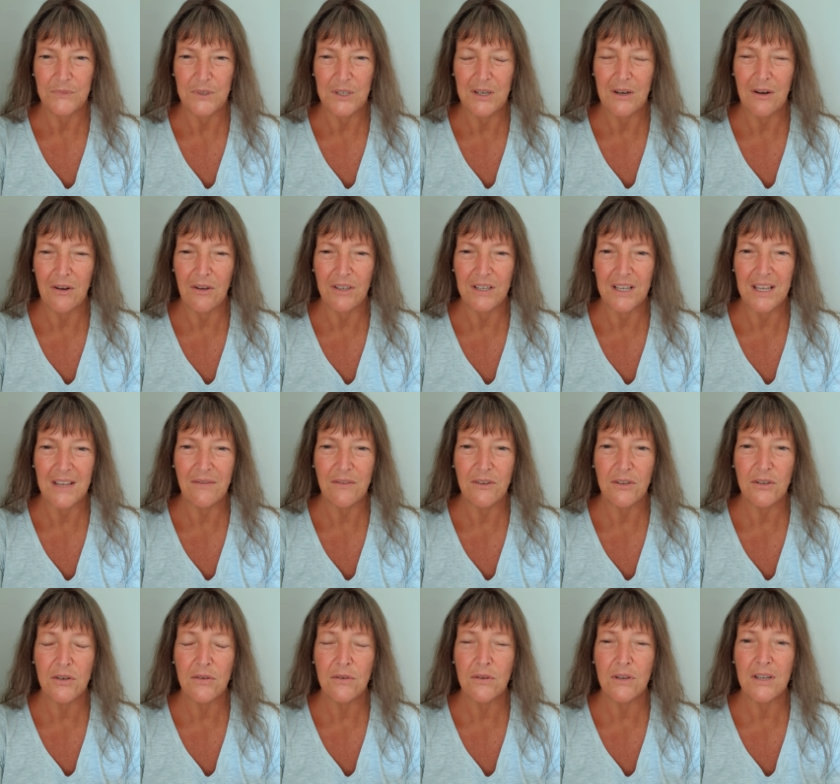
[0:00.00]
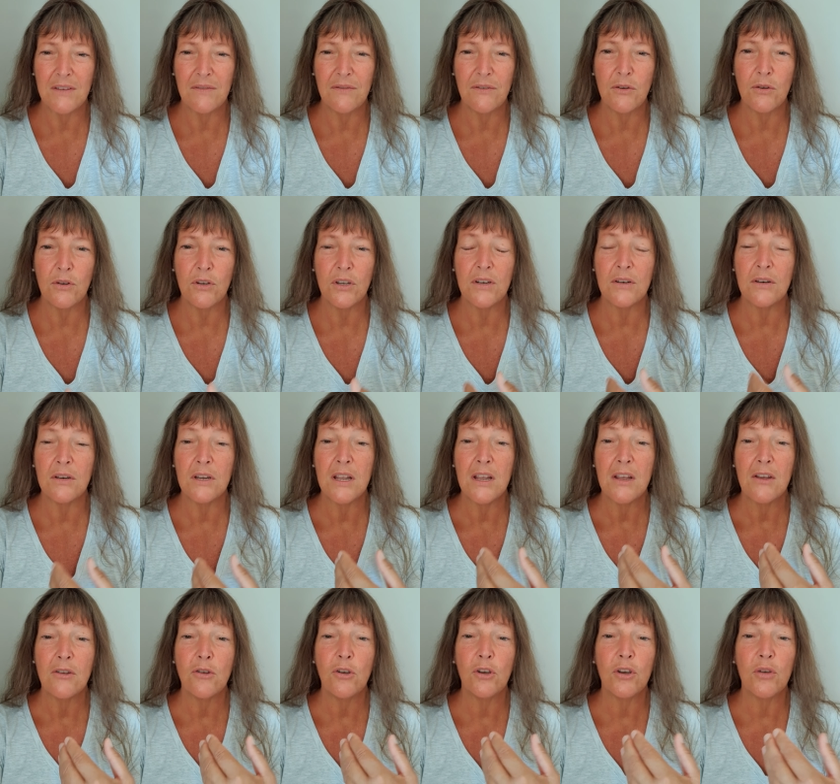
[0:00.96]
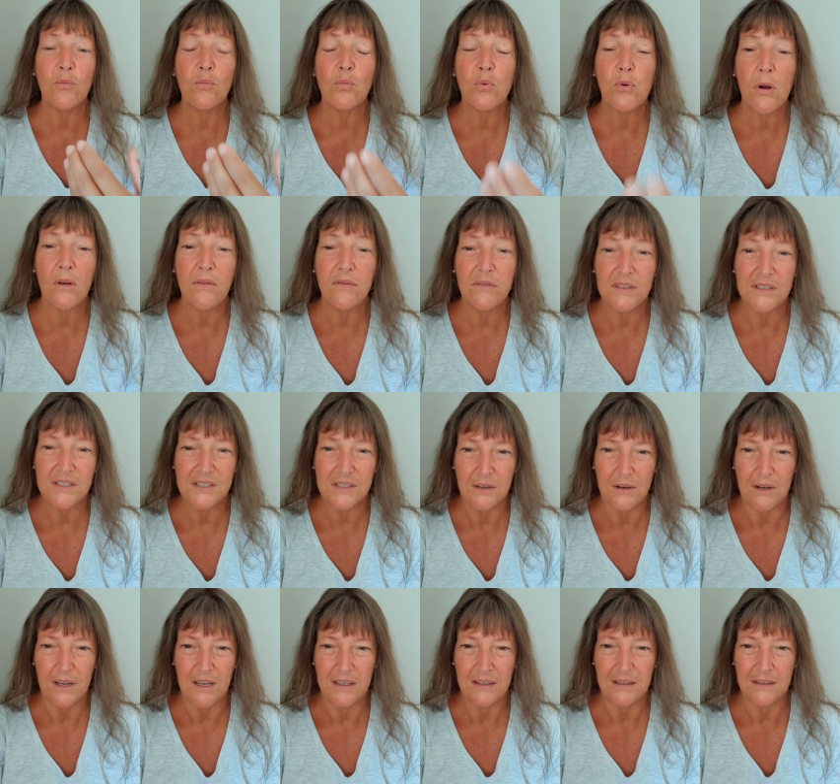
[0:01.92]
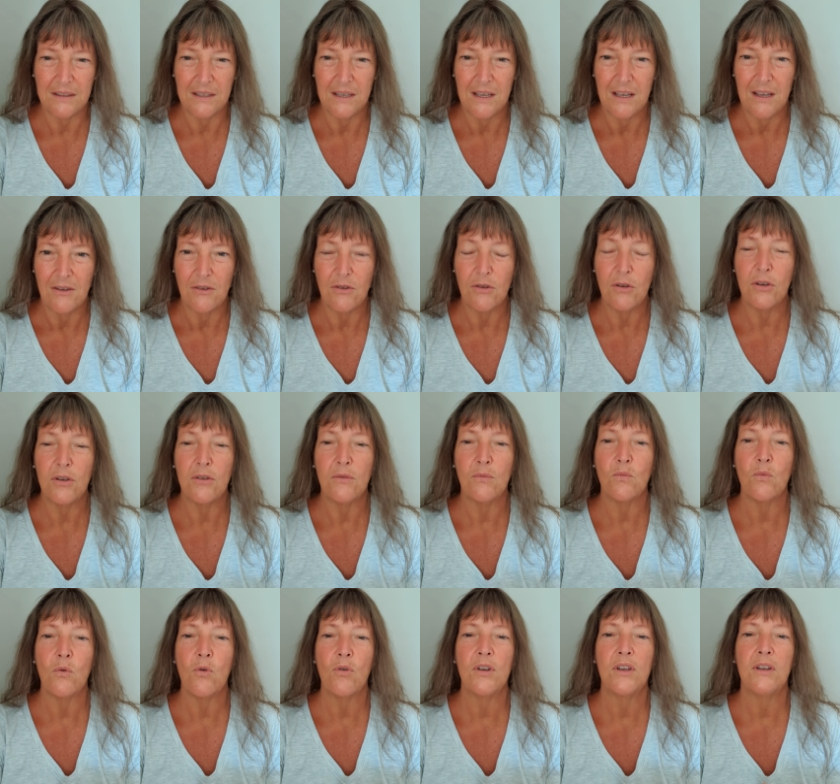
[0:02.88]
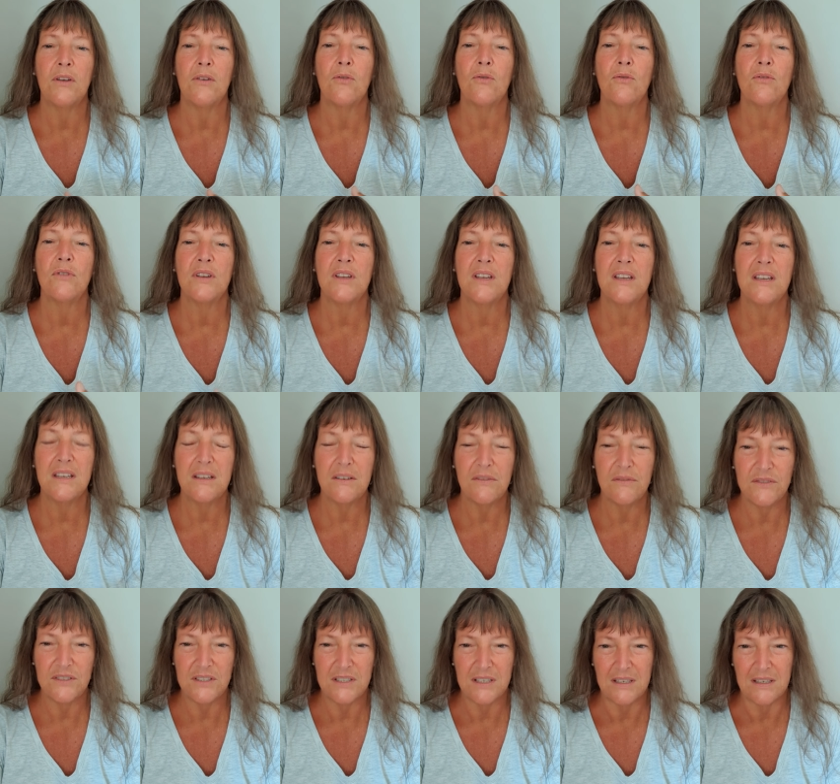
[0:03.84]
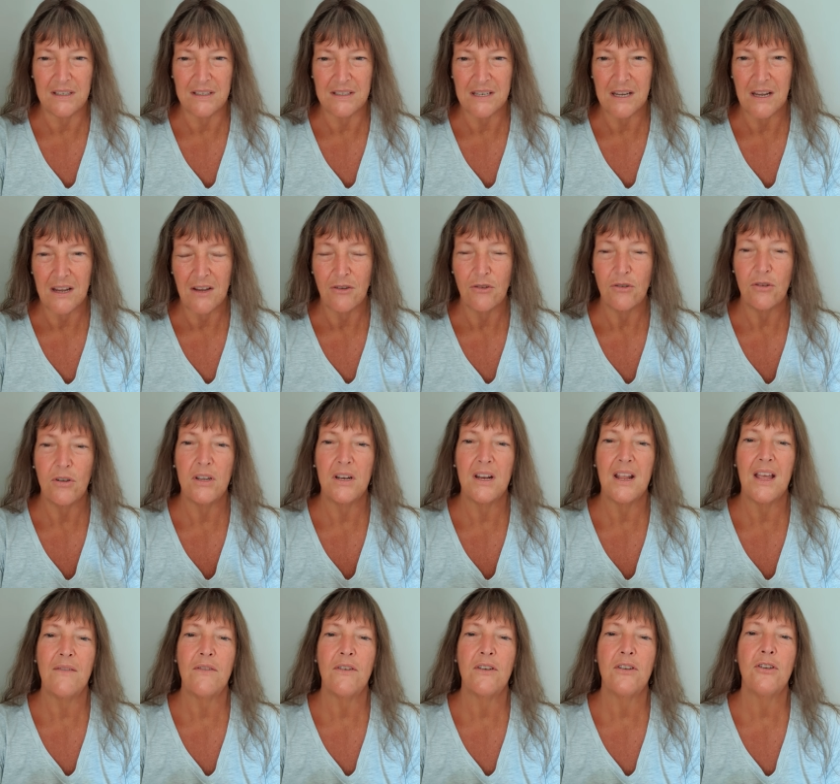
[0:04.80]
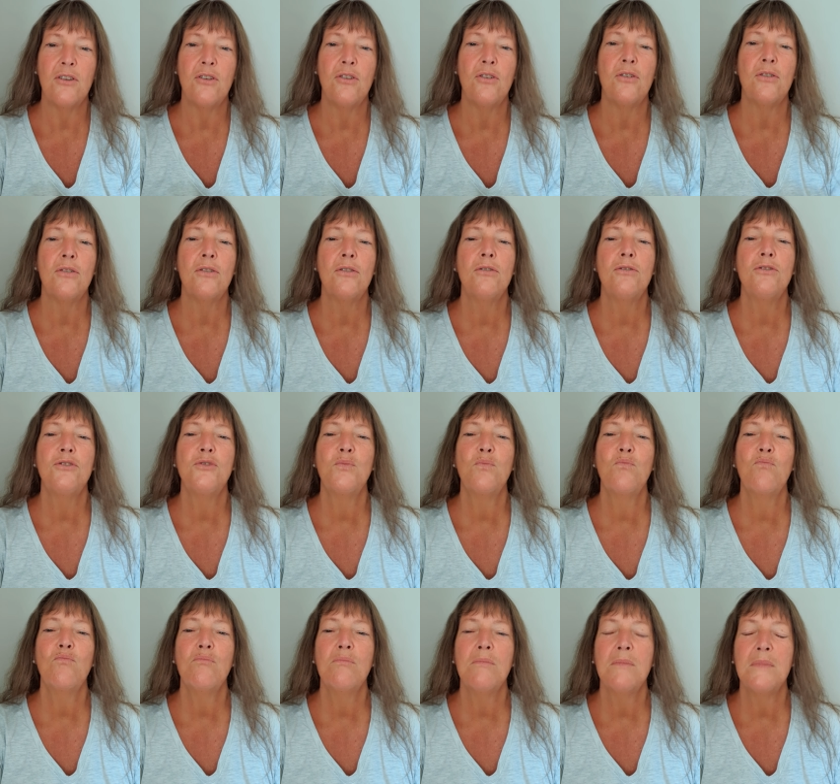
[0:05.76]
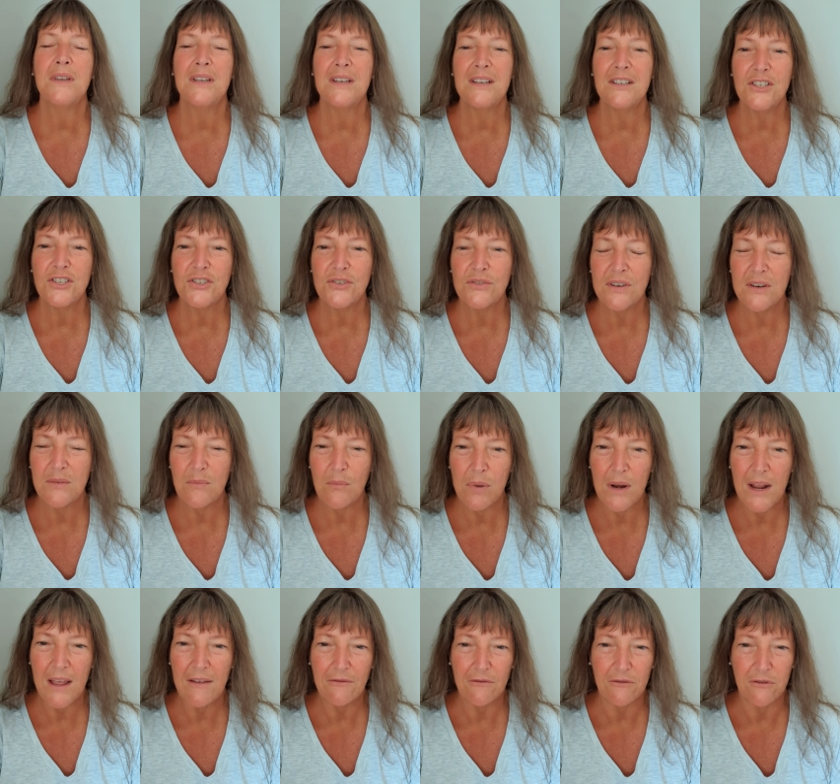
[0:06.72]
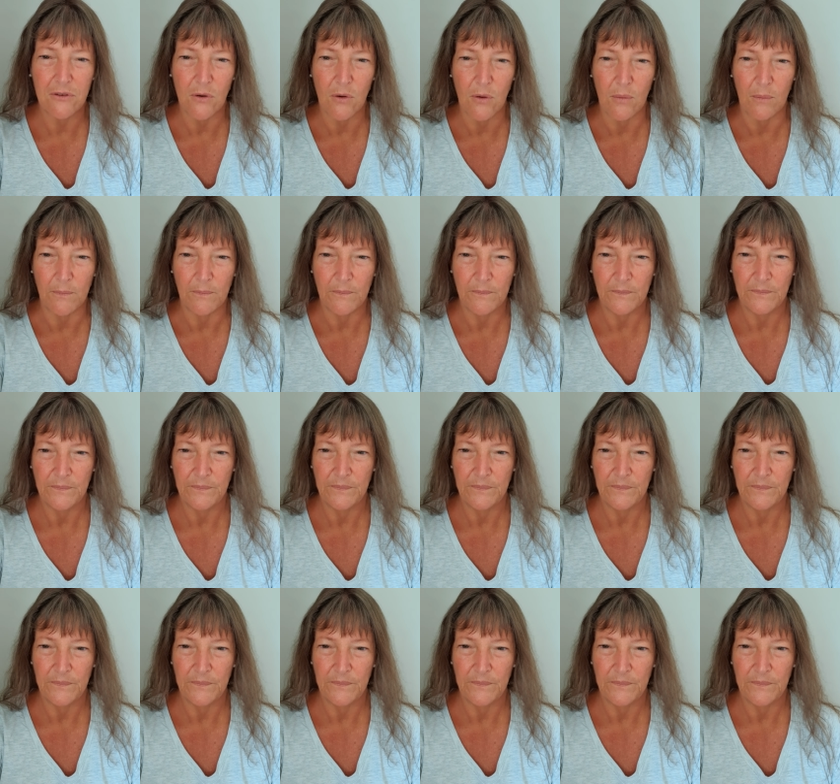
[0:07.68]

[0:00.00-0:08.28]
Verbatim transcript: you know, if you do, if you can, you can prophesy, you can walk in all the giftings, you can have a huge ministry and platform,